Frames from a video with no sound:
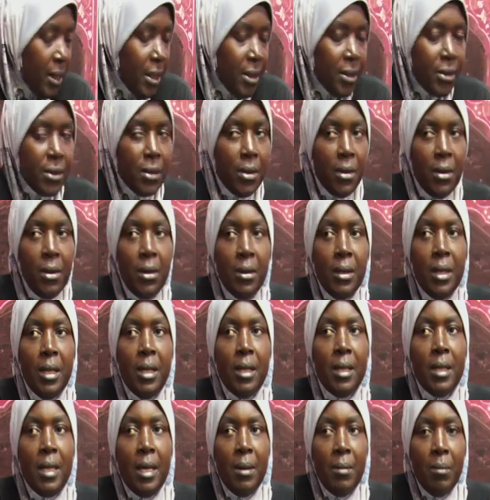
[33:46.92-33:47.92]
So
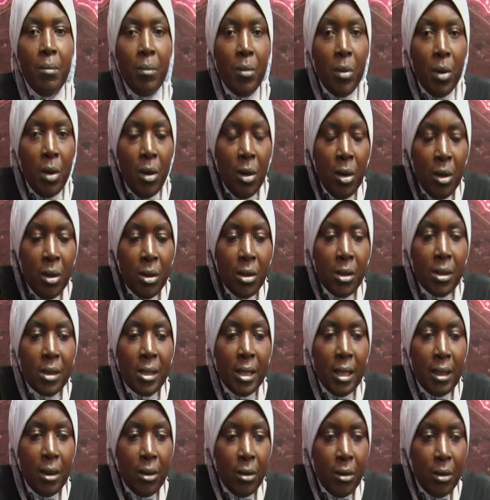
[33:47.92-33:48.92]
the more
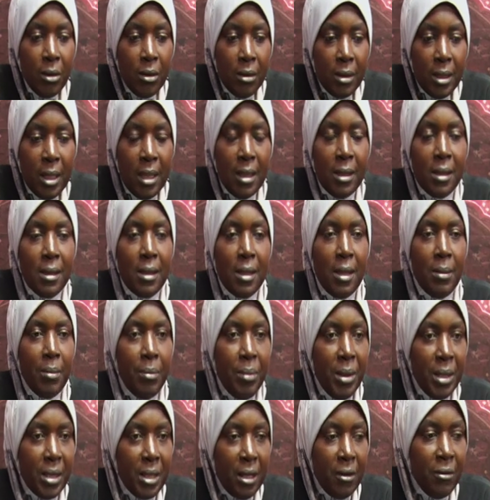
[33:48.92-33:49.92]
stakeholders, the
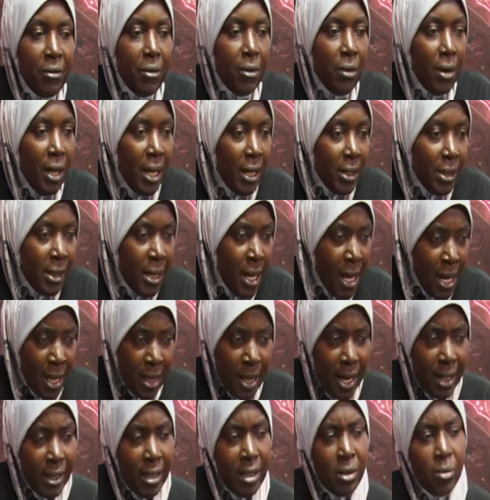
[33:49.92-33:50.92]
better for us.
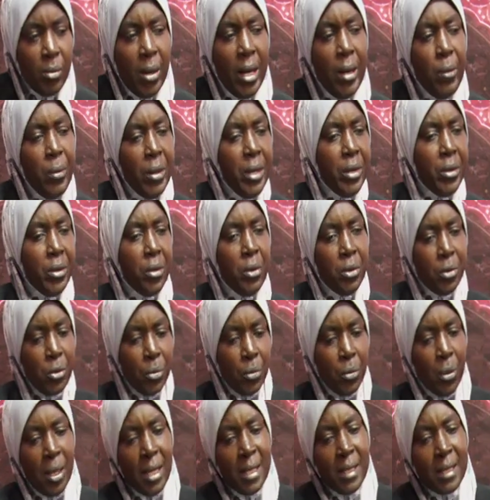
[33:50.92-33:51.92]
Is why we don't
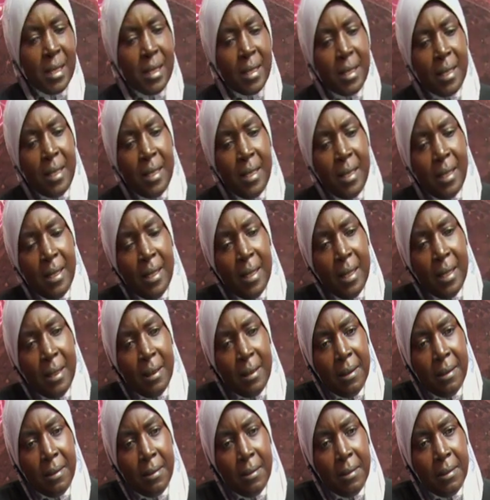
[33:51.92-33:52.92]
want
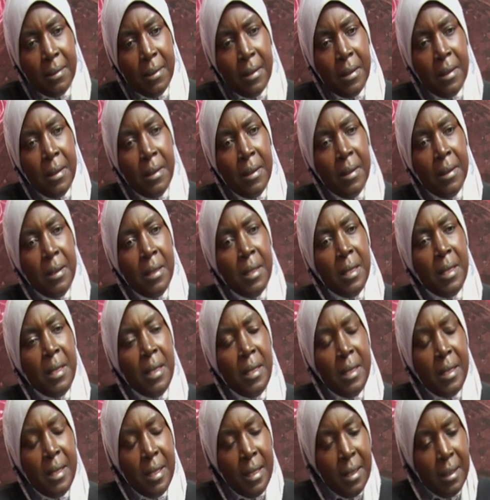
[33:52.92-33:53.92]
hidden
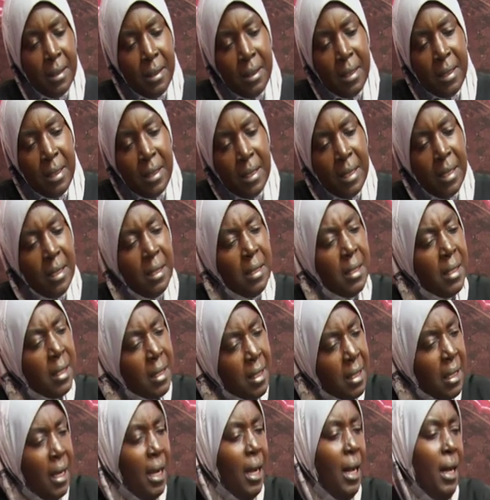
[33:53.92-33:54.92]

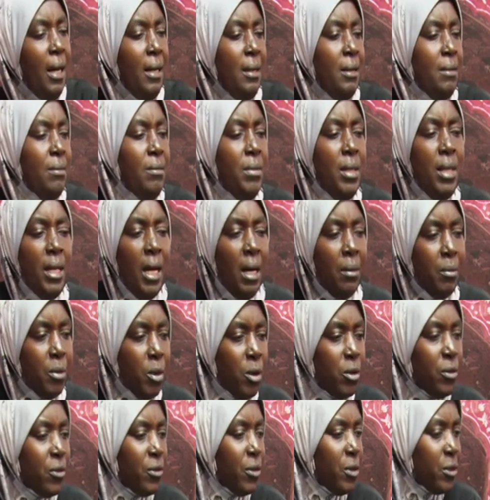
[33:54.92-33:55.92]
nikah. Me, I'm
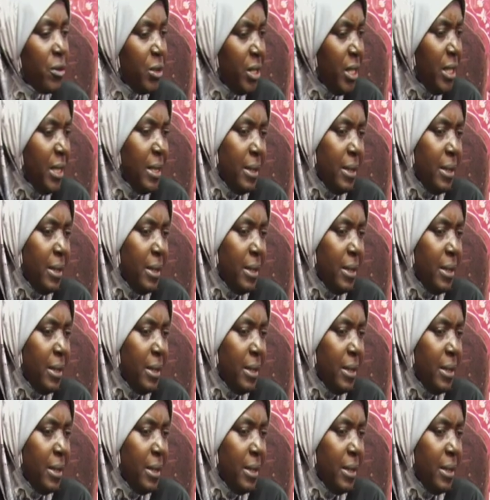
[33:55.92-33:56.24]
not for it.